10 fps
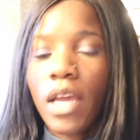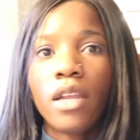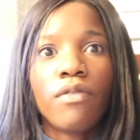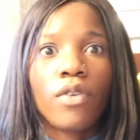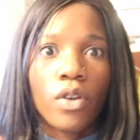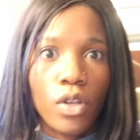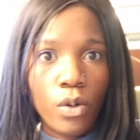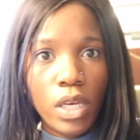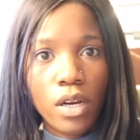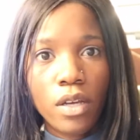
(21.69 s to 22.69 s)
and if you're
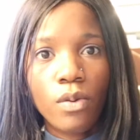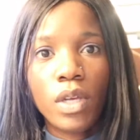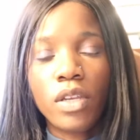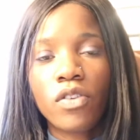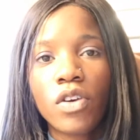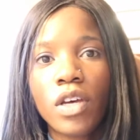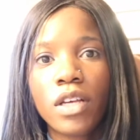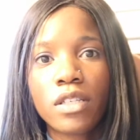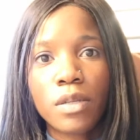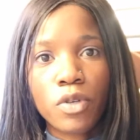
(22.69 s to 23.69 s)
new here you need
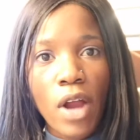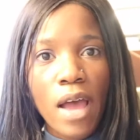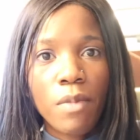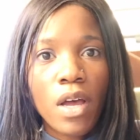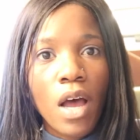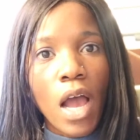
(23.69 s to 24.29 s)
to subscribe.